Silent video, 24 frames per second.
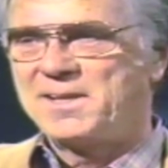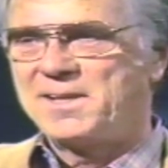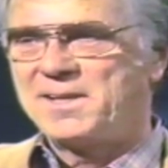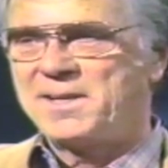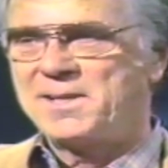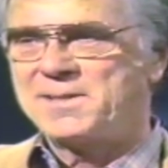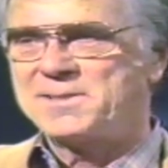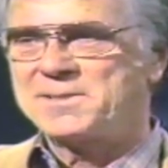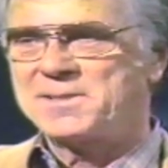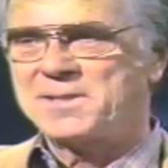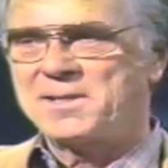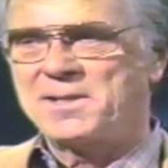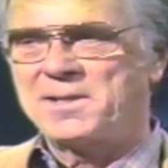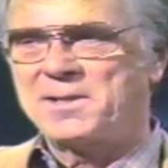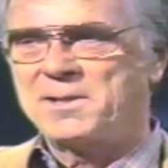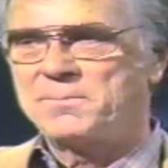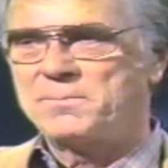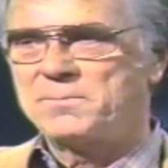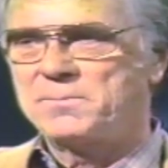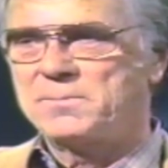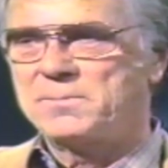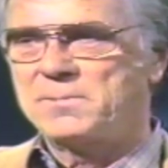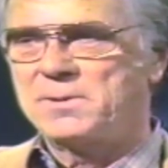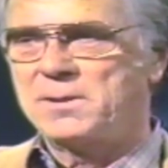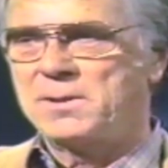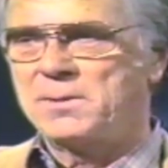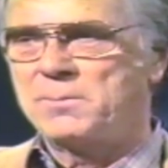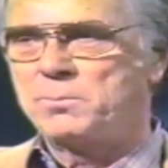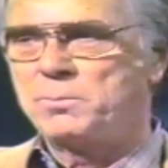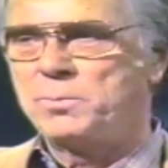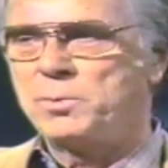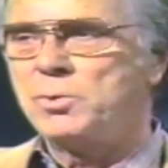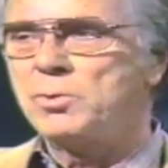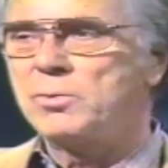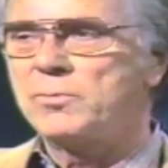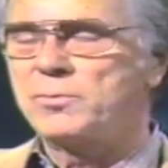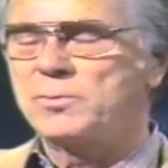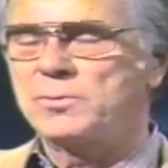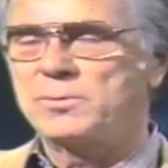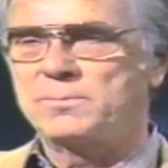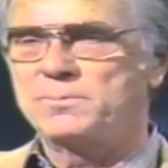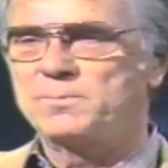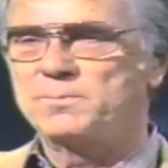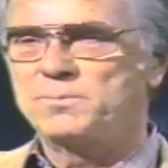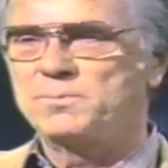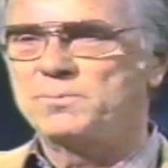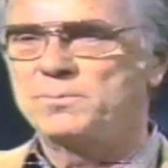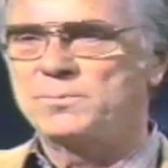It's a beautiful
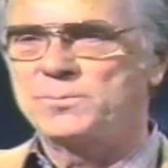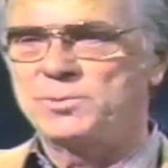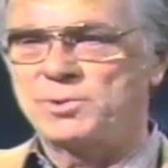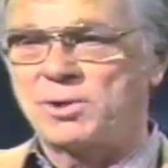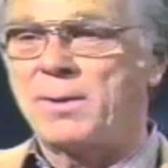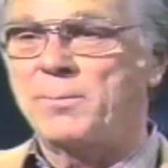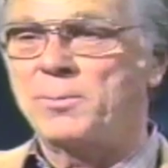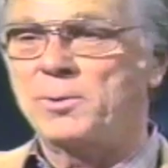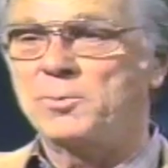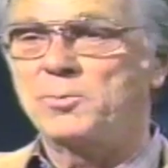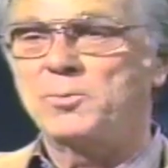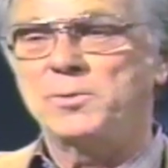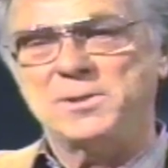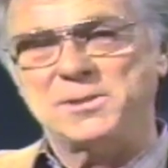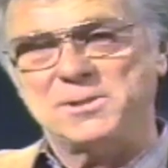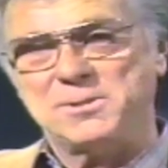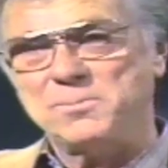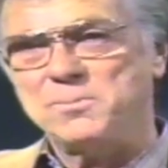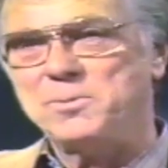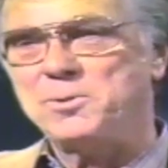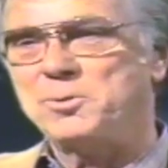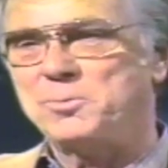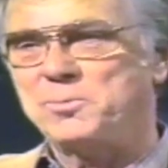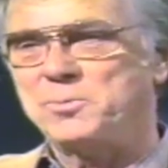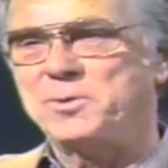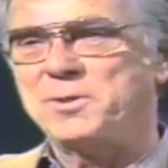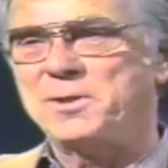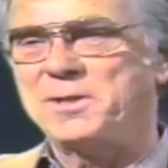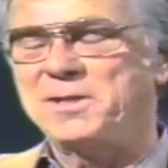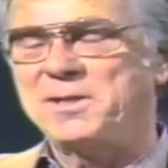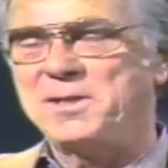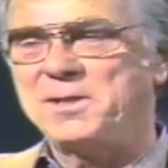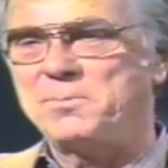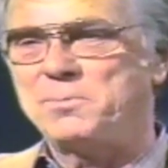drama with some humor in it.